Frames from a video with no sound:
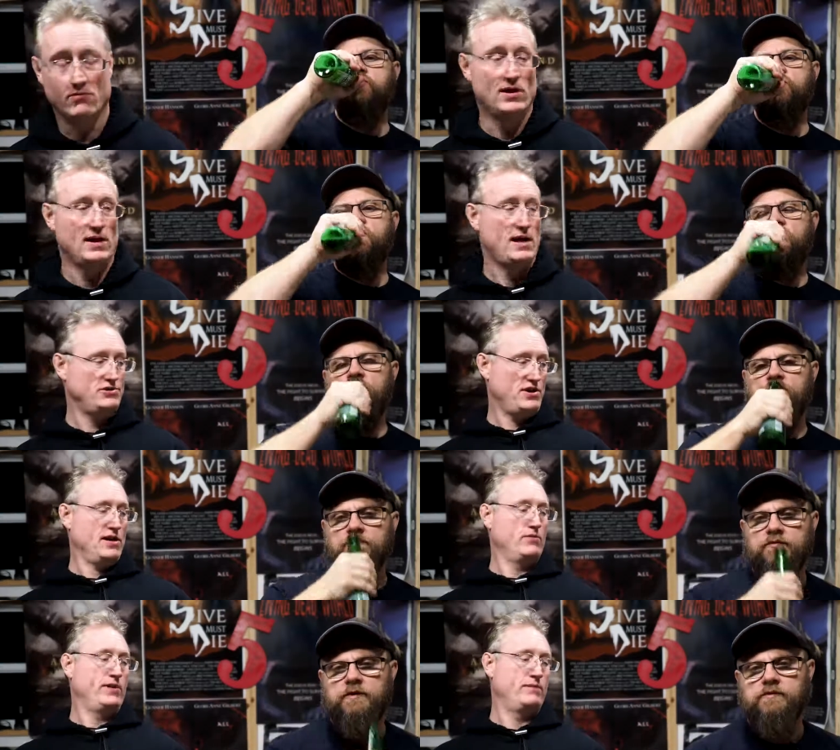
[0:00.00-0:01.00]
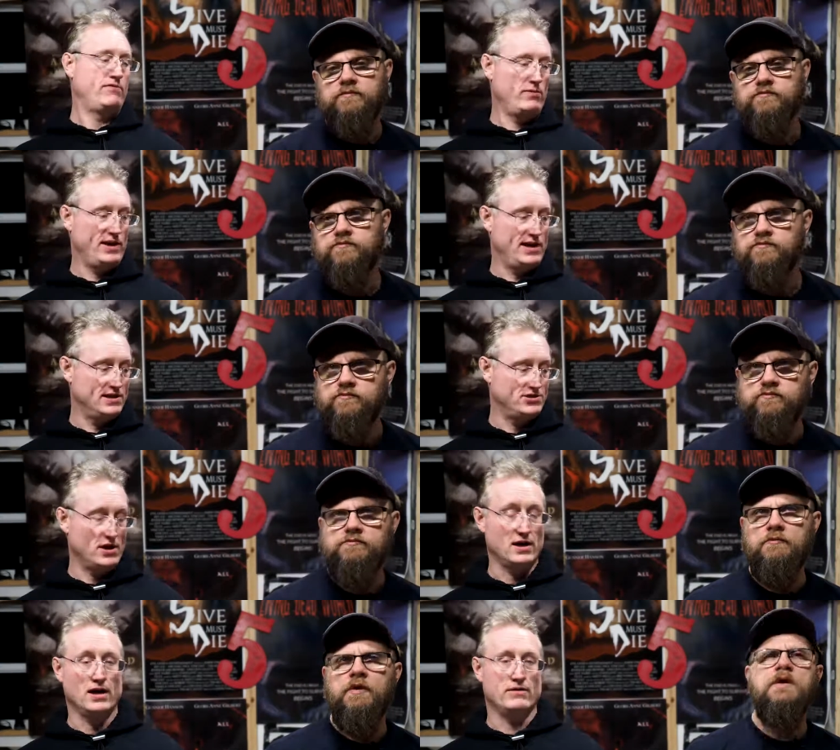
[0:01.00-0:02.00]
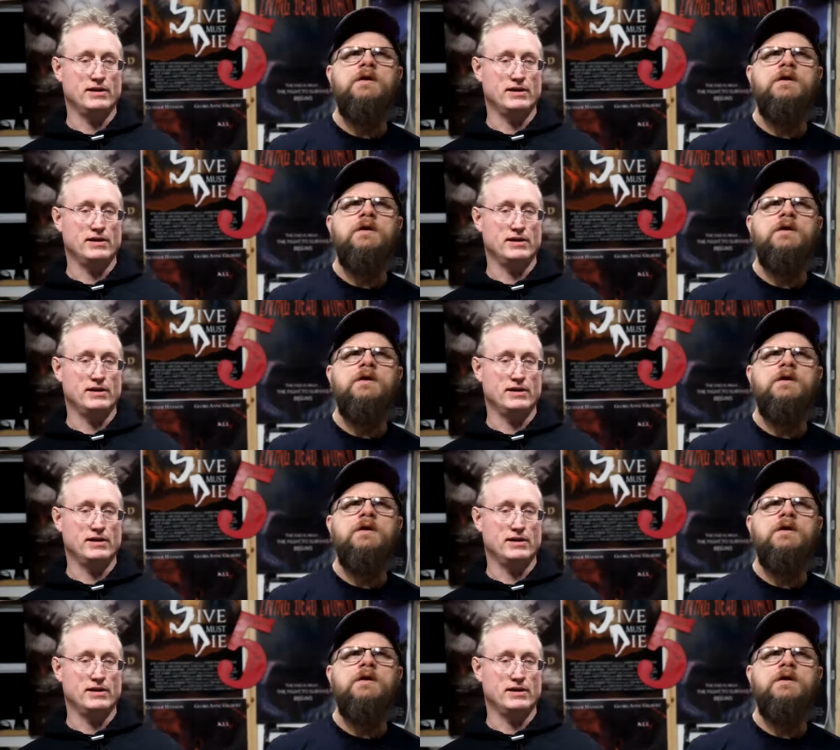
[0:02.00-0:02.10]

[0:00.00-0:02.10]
Speaker 1: well, how was your Halloween before we get into Sean Connery?